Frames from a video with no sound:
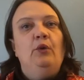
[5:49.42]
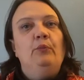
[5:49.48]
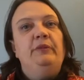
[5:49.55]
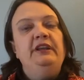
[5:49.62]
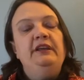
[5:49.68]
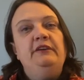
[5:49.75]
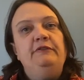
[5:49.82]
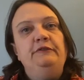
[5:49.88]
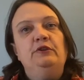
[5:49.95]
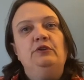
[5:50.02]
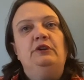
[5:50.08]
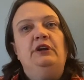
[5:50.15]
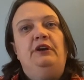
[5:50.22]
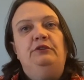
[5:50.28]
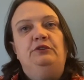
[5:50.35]
But if
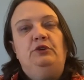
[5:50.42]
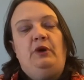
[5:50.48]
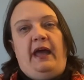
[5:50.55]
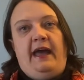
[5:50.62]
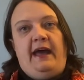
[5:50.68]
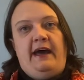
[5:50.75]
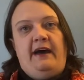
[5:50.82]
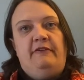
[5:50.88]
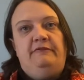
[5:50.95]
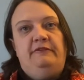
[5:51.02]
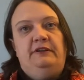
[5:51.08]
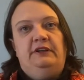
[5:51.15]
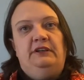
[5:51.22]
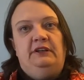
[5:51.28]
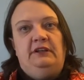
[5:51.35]
you're going to have
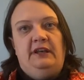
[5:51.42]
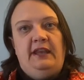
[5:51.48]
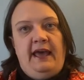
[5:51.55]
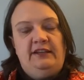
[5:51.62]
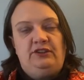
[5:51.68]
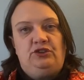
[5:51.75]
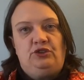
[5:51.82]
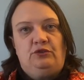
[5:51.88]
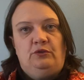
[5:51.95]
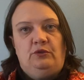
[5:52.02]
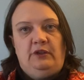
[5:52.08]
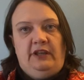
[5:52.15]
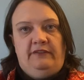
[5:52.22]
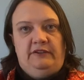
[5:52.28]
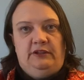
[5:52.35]

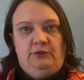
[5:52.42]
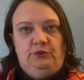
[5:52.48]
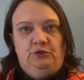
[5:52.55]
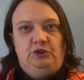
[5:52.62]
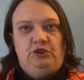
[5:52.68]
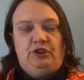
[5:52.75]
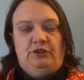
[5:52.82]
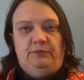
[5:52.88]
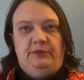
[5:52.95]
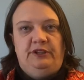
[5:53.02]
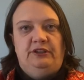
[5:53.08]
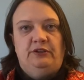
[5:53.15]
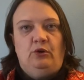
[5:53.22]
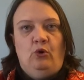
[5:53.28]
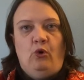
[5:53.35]
natural evolution be
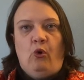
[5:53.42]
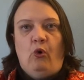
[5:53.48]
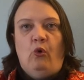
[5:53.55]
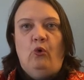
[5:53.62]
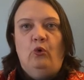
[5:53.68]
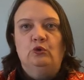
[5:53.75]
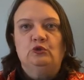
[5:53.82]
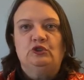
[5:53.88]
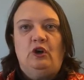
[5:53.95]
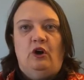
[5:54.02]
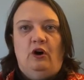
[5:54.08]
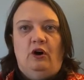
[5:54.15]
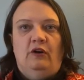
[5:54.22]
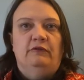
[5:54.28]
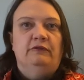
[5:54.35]
the cause
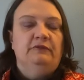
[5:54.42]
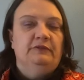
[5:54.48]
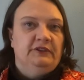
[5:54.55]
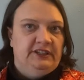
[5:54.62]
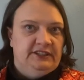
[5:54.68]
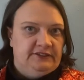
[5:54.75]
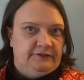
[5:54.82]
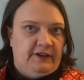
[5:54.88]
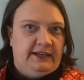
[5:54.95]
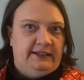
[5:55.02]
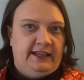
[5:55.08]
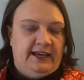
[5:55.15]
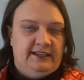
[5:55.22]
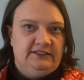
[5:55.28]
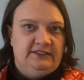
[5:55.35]
of these
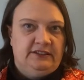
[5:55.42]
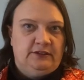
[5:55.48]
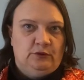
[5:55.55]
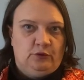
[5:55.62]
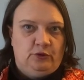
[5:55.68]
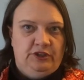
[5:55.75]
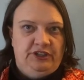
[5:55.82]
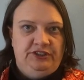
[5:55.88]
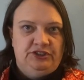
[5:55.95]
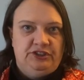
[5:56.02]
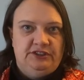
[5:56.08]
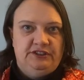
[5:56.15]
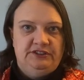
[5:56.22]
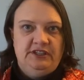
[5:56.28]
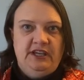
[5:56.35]
fantastical
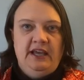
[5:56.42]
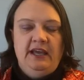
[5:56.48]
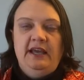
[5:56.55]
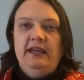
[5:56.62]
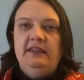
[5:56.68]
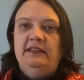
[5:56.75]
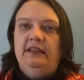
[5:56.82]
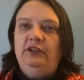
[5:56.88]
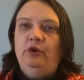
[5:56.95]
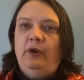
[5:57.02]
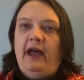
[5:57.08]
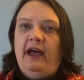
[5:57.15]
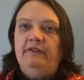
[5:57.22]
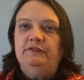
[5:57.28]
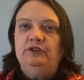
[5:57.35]
creatures, then you
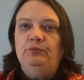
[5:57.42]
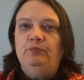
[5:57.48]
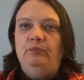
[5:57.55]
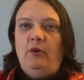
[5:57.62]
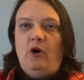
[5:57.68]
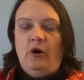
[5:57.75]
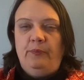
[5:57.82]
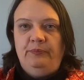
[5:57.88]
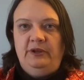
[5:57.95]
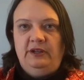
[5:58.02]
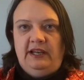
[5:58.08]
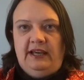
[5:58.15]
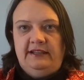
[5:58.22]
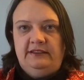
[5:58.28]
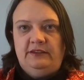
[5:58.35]
have to
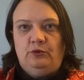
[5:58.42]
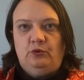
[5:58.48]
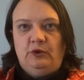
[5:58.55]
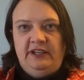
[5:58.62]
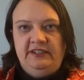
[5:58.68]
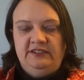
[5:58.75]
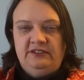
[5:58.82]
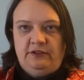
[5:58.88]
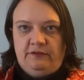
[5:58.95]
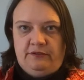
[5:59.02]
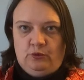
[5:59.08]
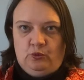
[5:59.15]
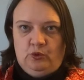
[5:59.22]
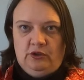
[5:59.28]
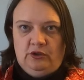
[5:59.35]
populate the rest of
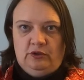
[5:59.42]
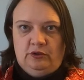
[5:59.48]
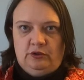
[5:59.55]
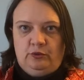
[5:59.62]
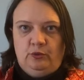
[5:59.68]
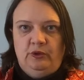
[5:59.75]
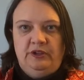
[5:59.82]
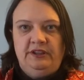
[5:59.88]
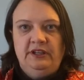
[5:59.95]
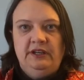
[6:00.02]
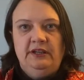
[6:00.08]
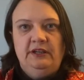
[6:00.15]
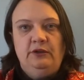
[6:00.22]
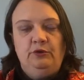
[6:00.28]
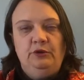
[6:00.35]
the world with
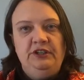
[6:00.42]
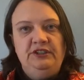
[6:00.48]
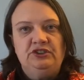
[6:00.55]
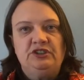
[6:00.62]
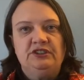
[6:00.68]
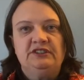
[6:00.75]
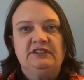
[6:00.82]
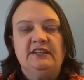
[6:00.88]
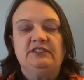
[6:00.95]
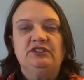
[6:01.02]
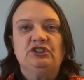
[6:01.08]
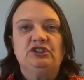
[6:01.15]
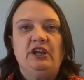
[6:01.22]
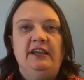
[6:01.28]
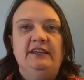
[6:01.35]
creatures that
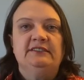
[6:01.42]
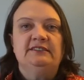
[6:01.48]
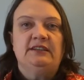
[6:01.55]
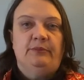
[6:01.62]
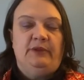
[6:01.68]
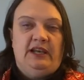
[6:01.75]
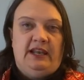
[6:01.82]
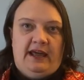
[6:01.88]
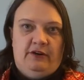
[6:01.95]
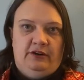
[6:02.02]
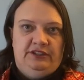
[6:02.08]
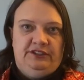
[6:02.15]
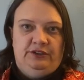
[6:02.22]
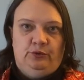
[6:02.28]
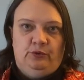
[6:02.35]
share
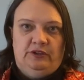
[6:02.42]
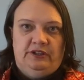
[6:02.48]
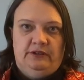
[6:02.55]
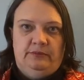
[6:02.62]
similarity with